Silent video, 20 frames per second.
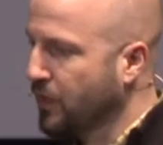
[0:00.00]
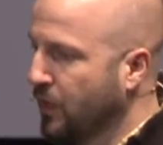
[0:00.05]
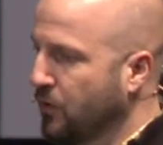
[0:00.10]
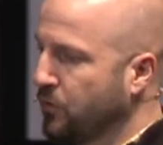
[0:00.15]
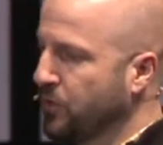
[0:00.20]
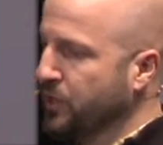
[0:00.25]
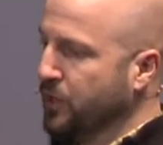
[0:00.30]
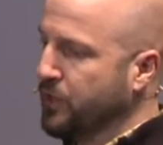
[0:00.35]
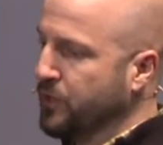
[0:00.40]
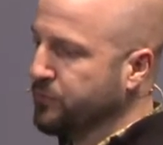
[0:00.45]
I
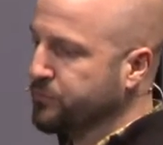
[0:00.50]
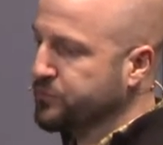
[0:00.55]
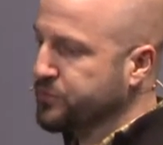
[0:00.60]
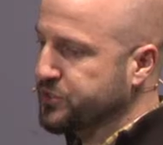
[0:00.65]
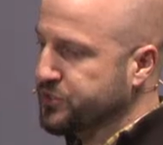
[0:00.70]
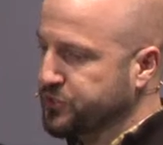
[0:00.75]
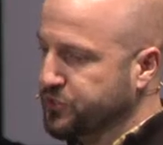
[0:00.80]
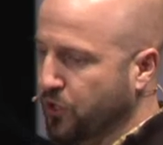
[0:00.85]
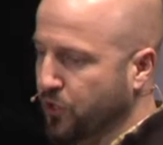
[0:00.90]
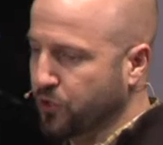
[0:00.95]
want to
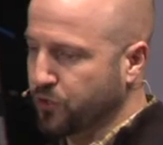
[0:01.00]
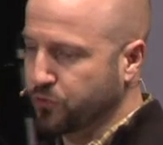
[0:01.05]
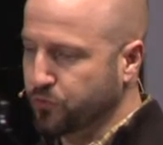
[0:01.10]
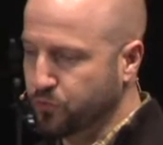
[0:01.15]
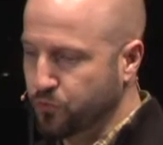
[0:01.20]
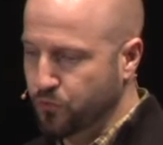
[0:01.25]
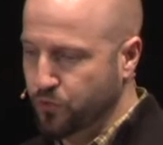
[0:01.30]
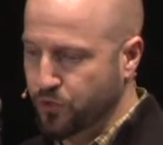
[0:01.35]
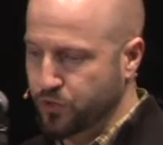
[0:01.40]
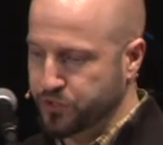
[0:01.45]

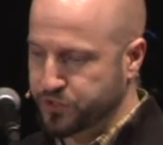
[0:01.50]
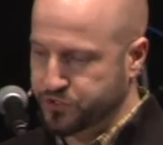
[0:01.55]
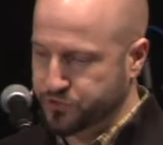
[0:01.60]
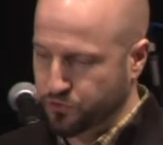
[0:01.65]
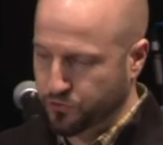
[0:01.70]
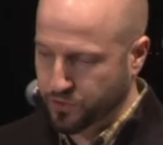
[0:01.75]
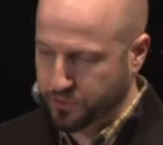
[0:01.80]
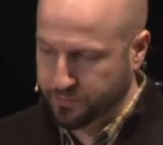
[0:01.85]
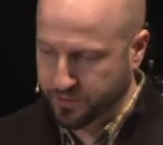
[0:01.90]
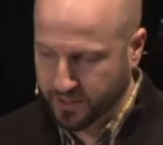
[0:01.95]
start where the
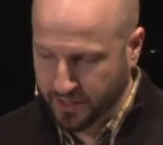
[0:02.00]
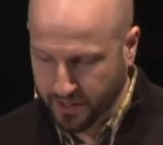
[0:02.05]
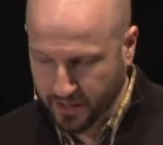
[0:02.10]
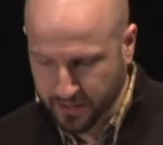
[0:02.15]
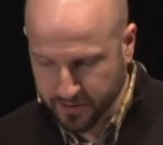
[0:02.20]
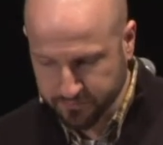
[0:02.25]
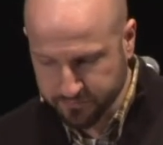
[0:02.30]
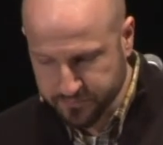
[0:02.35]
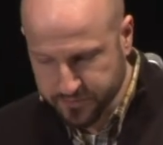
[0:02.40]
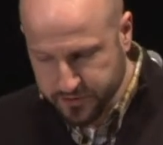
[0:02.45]
story
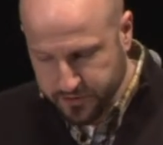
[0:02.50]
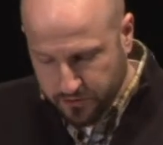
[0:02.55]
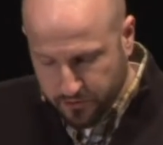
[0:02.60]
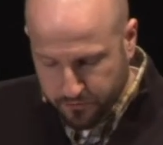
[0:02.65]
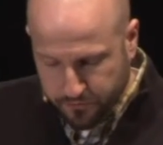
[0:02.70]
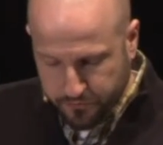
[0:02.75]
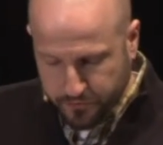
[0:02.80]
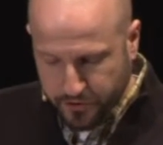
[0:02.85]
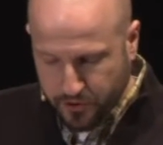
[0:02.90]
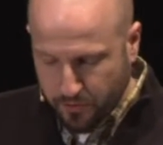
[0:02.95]
began. So
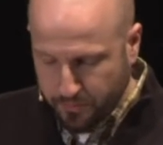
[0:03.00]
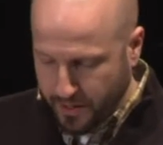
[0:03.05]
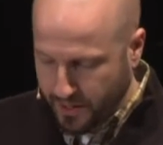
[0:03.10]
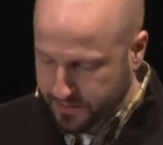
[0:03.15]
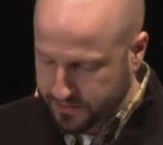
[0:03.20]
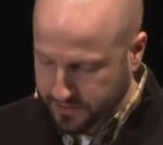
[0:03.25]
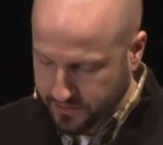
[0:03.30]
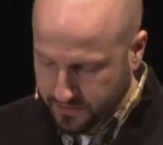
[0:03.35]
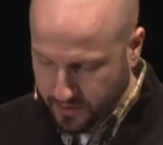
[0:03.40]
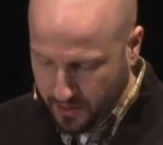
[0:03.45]
if we go
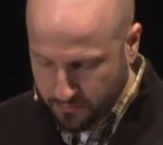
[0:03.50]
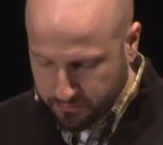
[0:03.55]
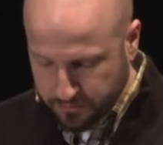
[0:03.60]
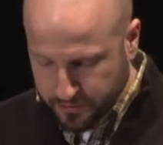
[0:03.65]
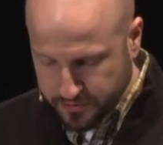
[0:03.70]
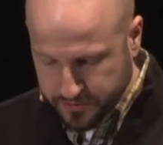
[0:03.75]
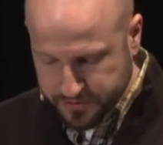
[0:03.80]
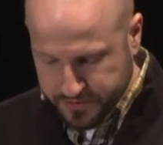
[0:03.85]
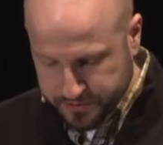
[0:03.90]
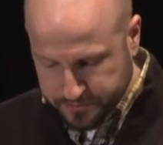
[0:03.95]
back to
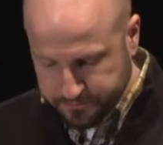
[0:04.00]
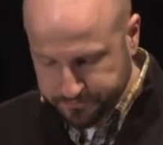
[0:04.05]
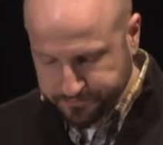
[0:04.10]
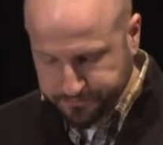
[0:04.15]
Numbers